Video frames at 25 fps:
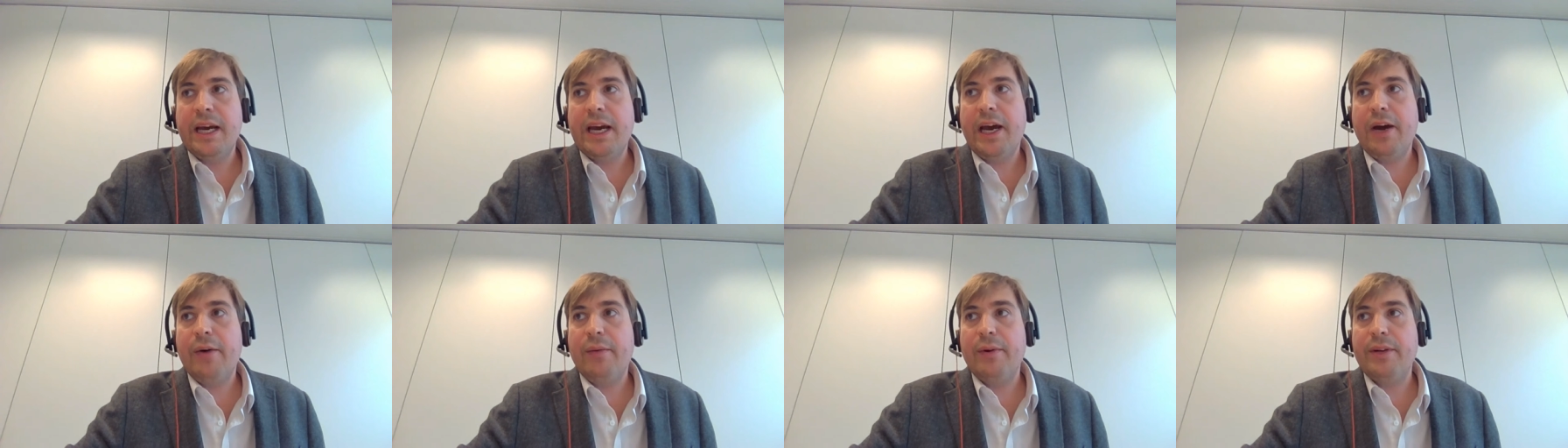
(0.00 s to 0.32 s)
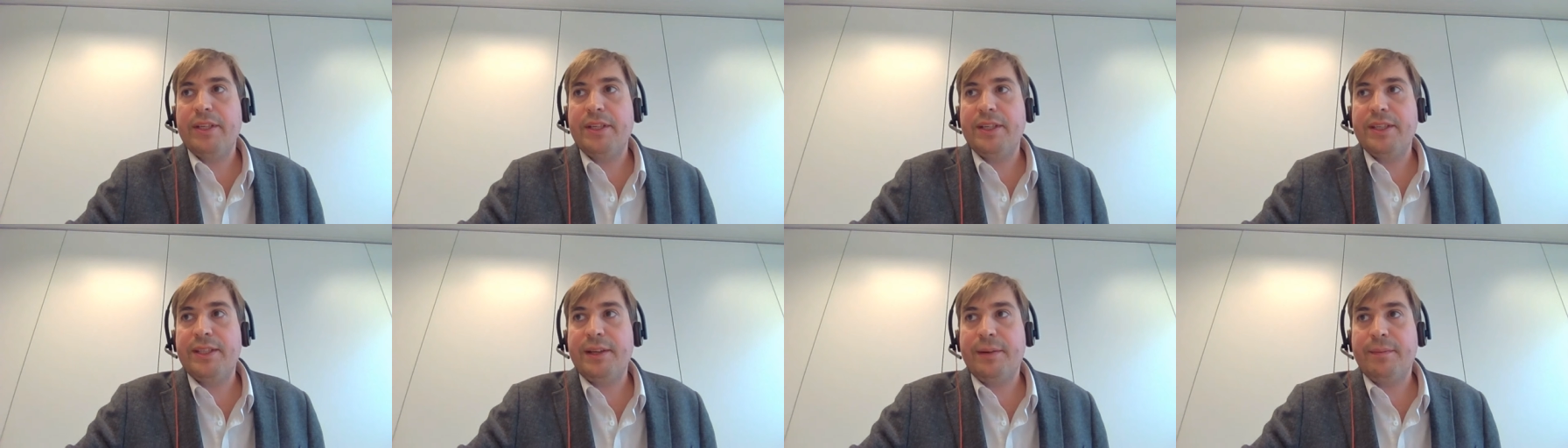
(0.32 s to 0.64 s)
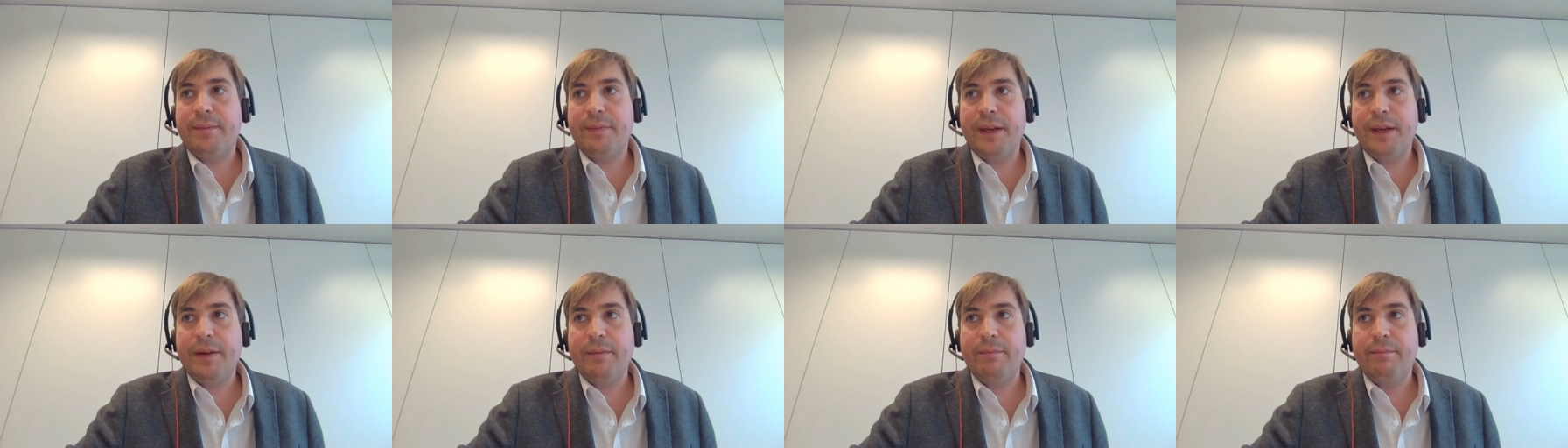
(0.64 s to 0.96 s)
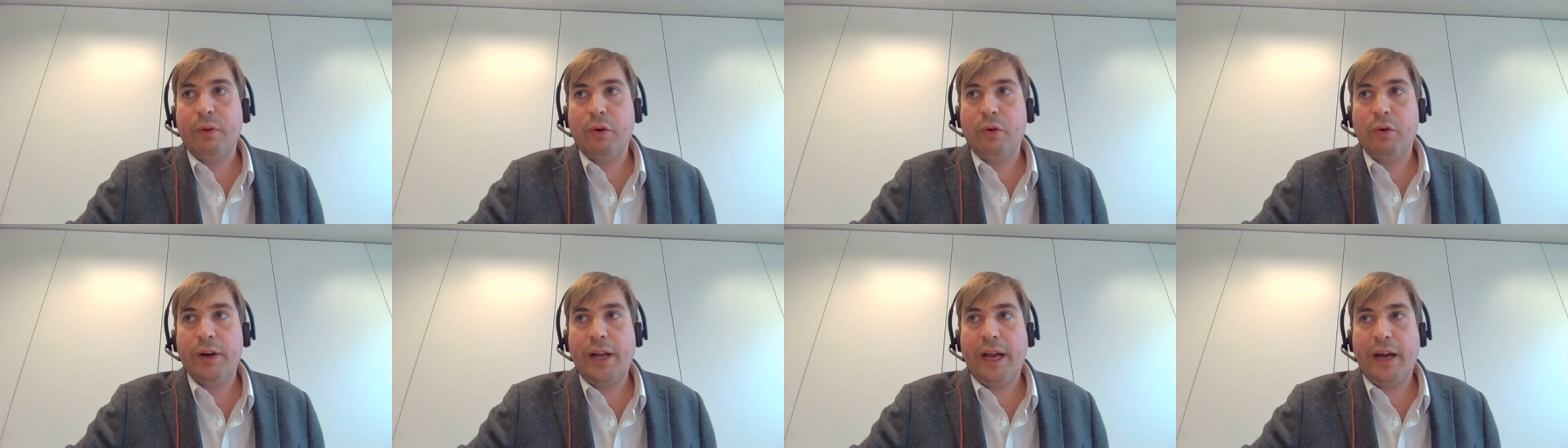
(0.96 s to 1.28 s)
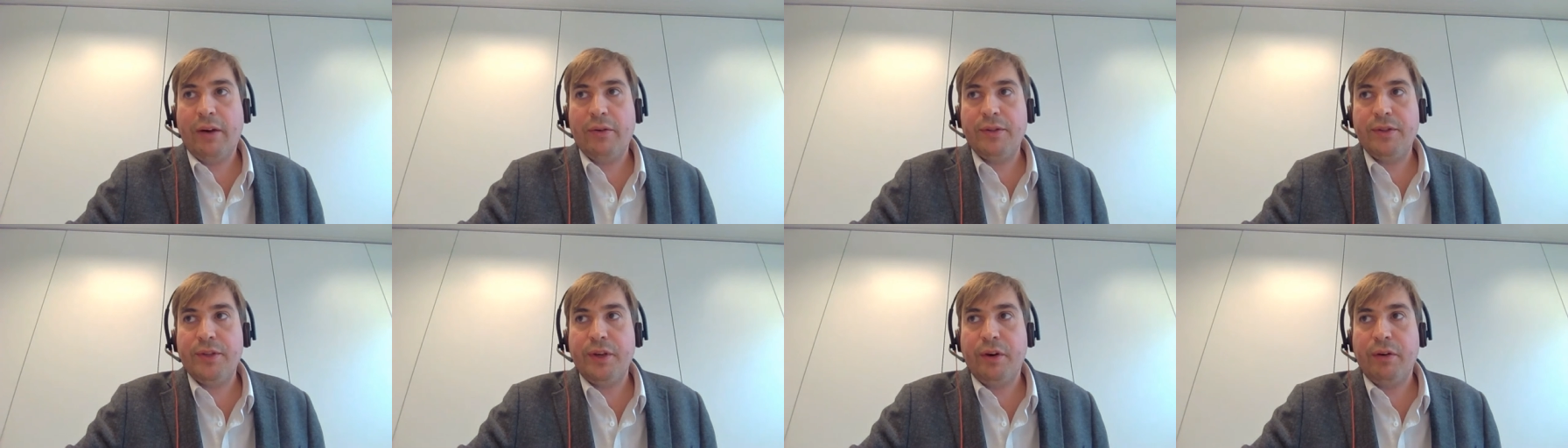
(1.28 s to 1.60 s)
uh, which is something born
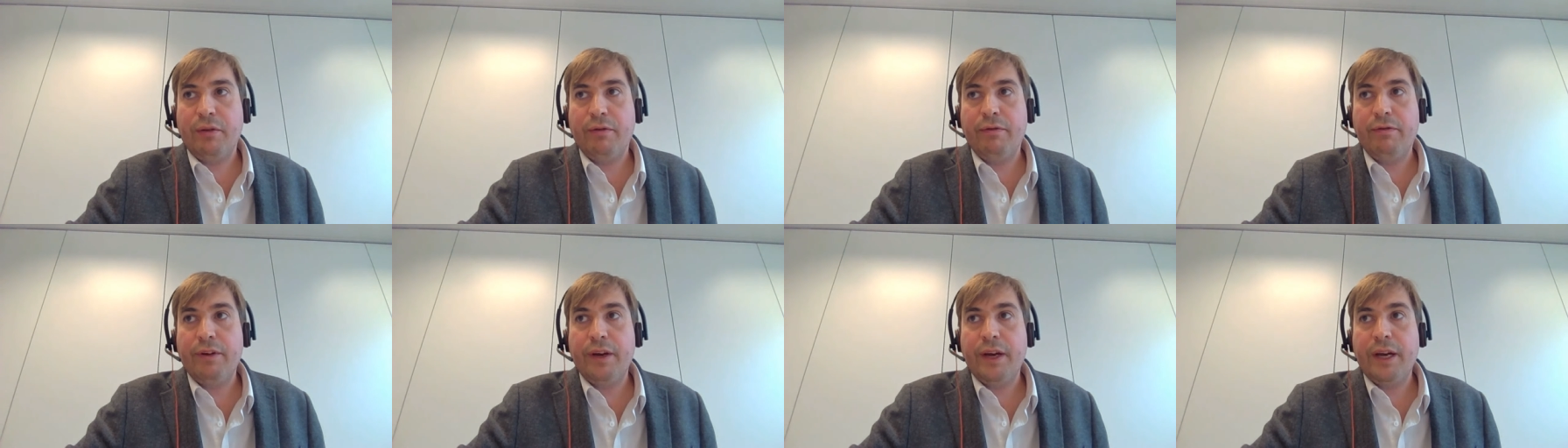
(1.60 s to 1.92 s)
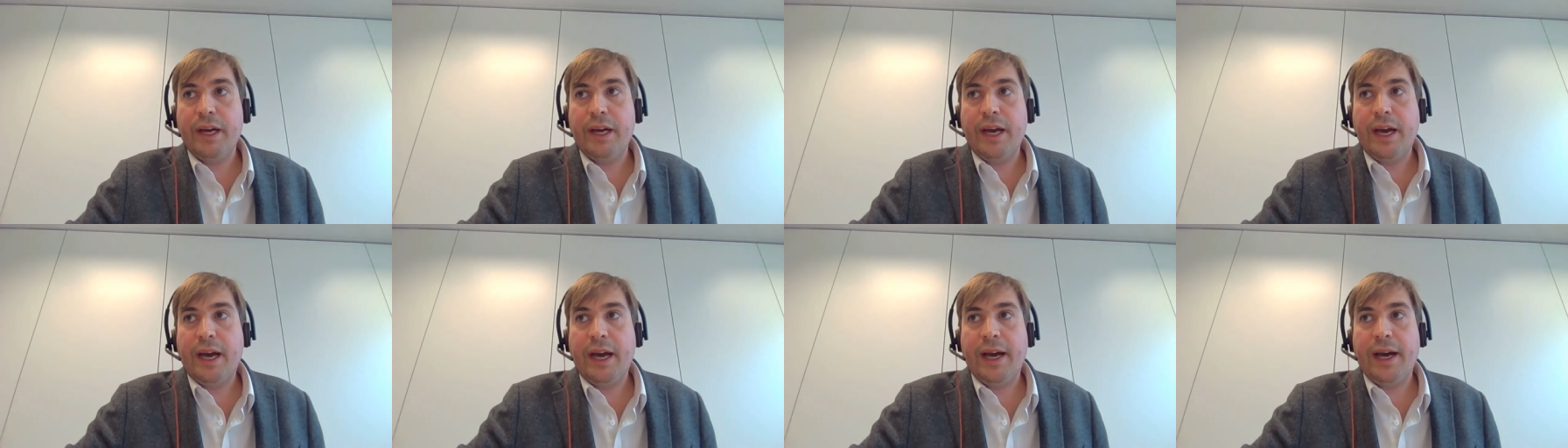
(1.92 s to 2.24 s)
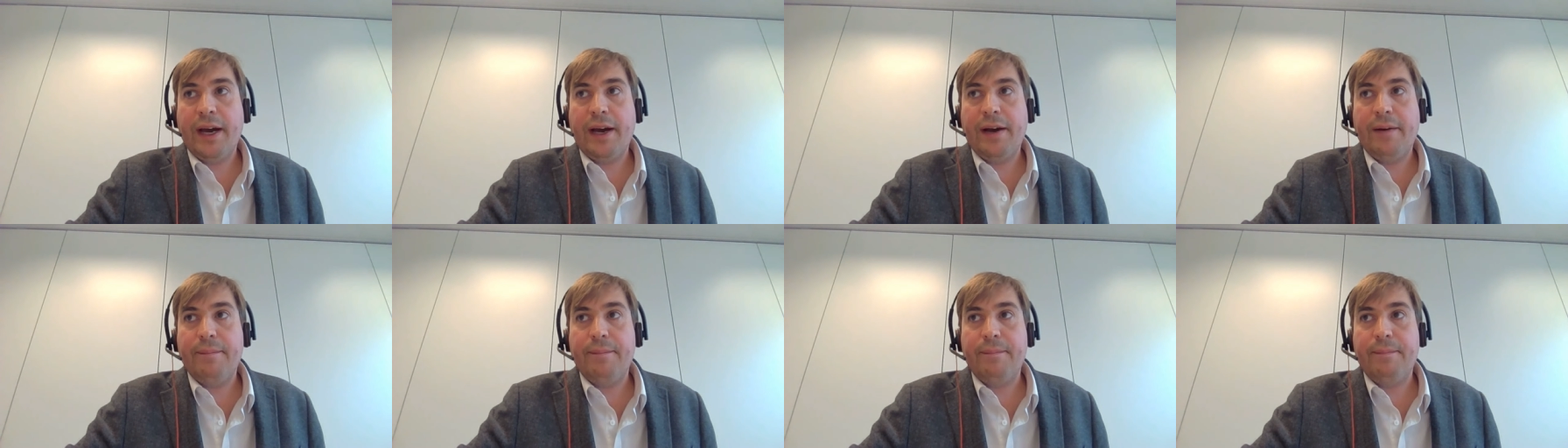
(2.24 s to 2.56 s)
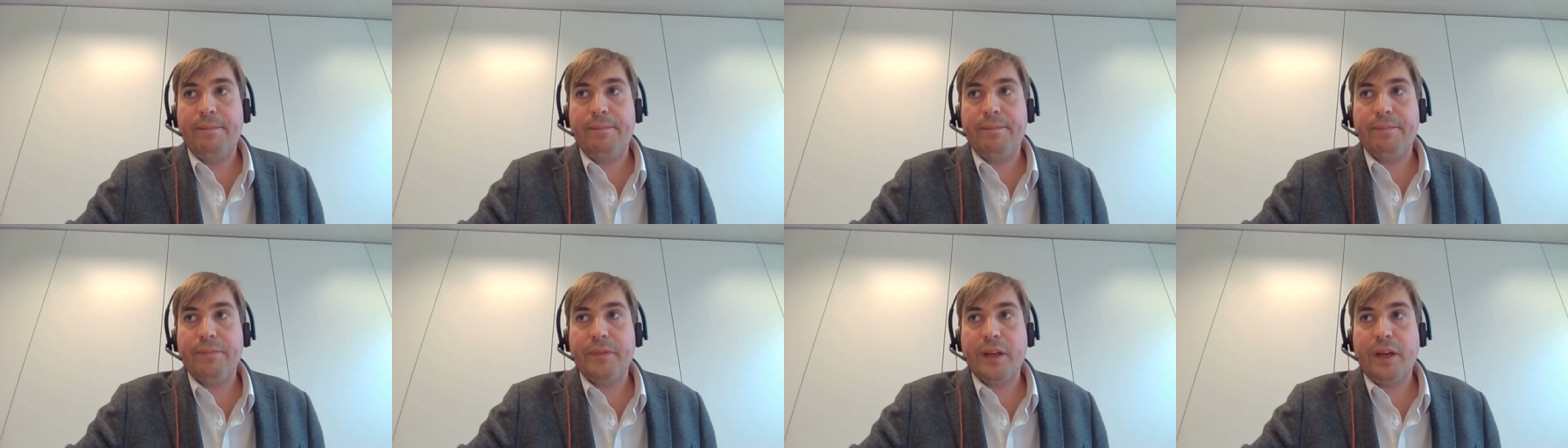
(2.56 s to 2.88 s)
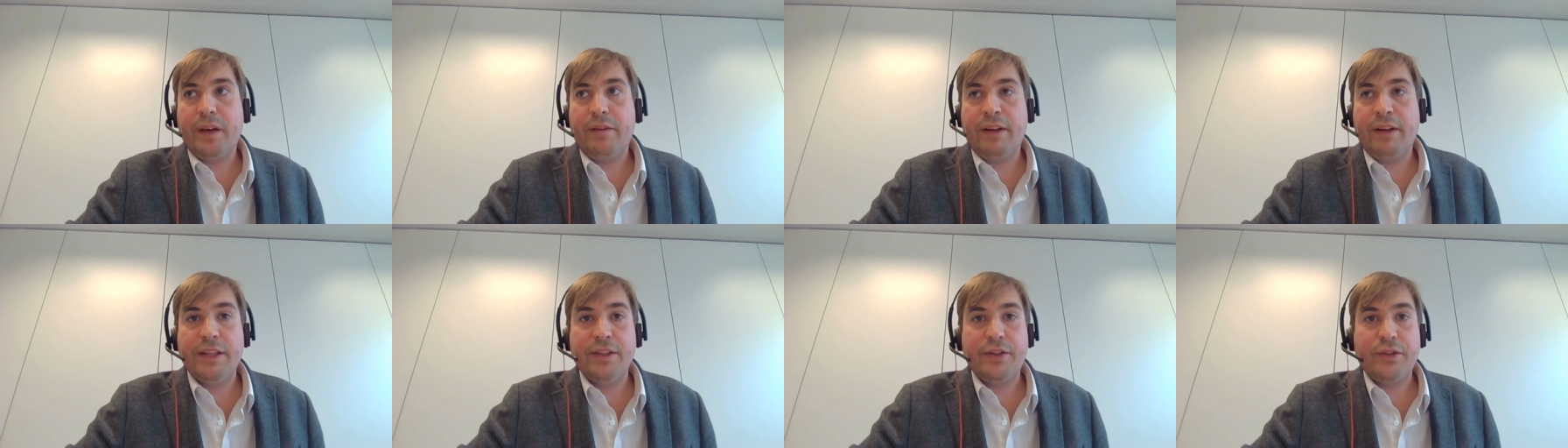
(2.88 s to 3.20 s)
out of um,
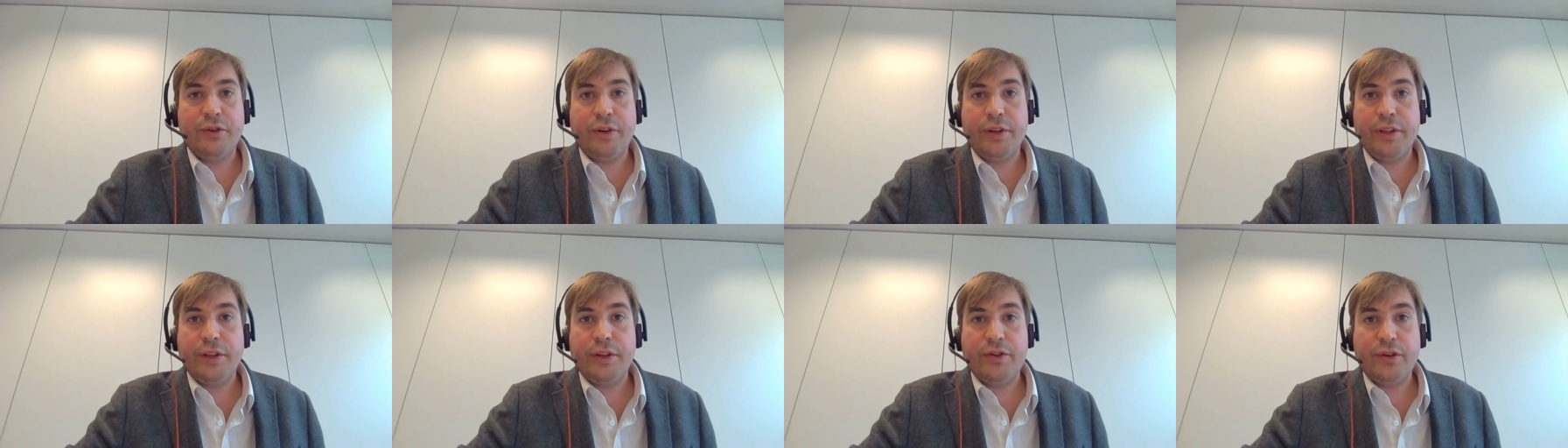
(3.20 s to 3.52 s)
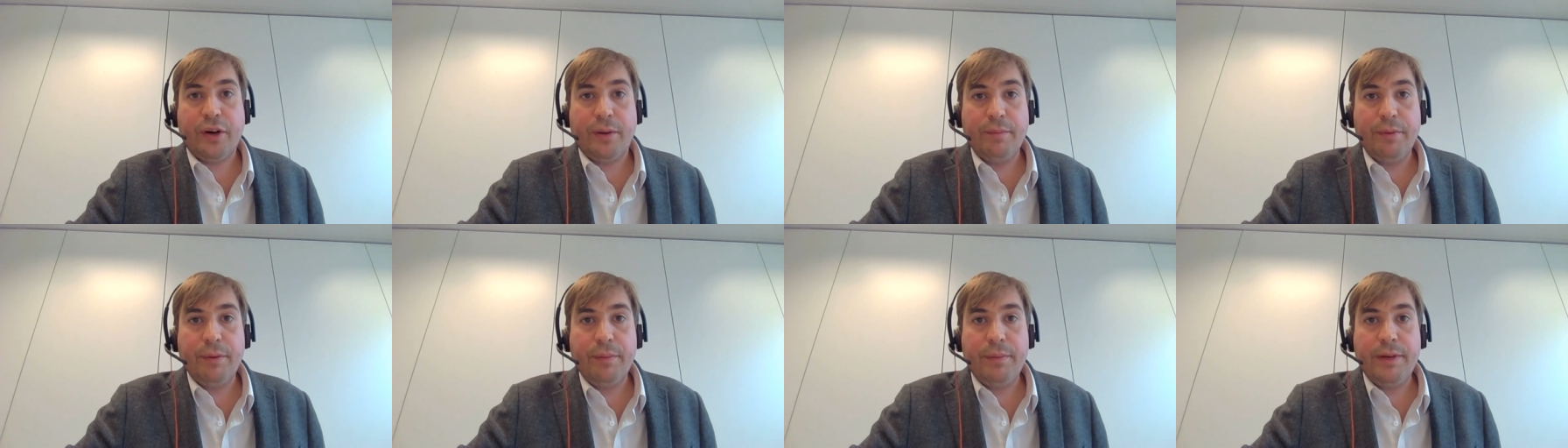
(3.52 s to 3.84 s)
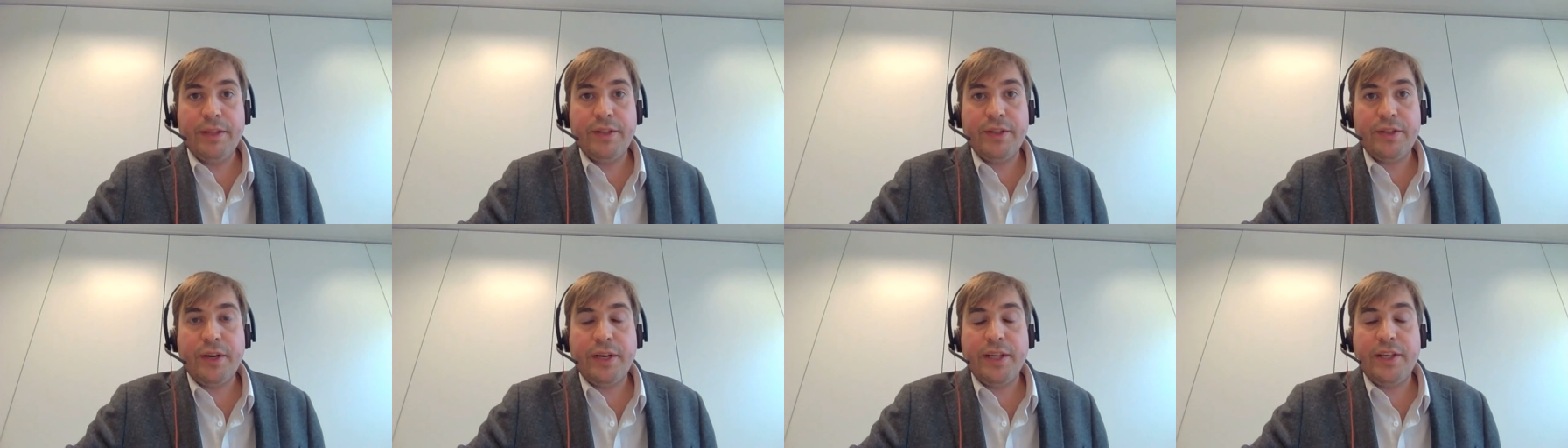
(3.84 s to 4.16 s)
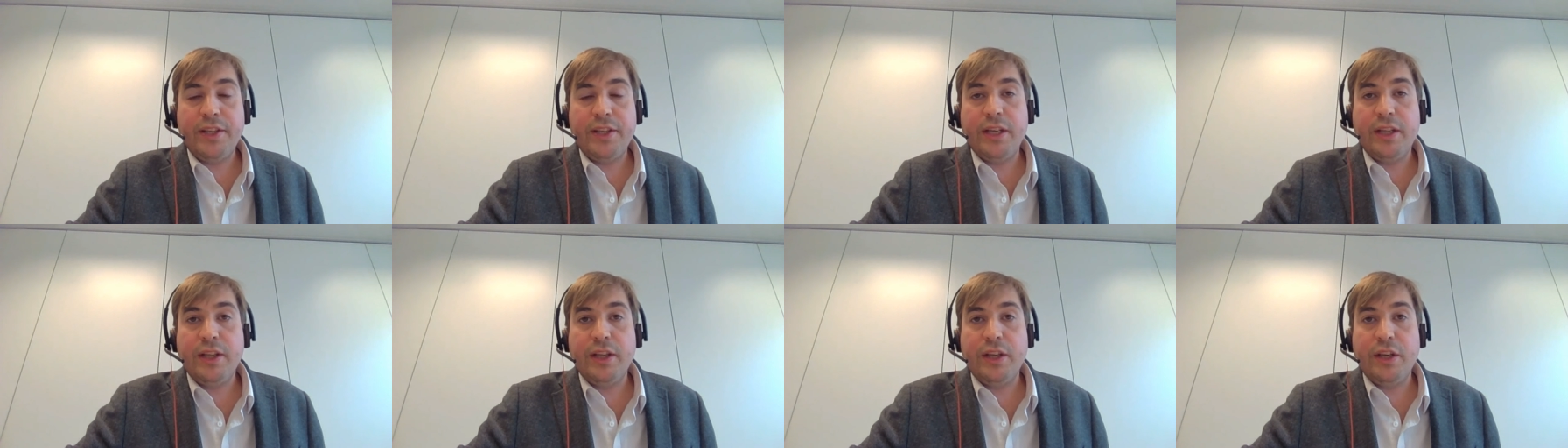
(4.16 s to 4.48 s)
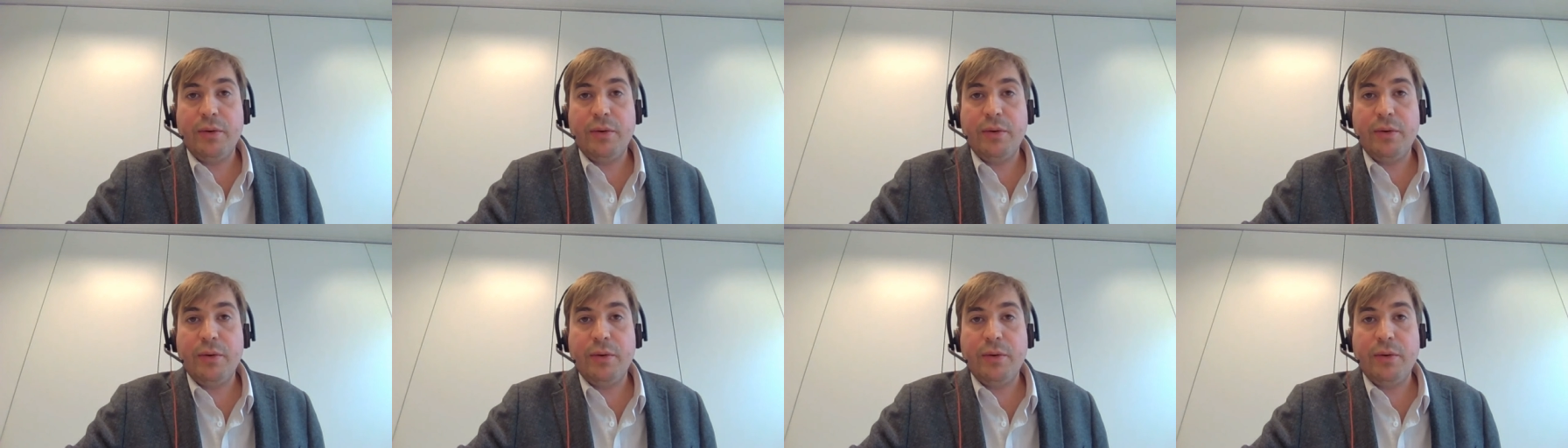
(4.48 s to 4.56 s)
events during the Trump administration in the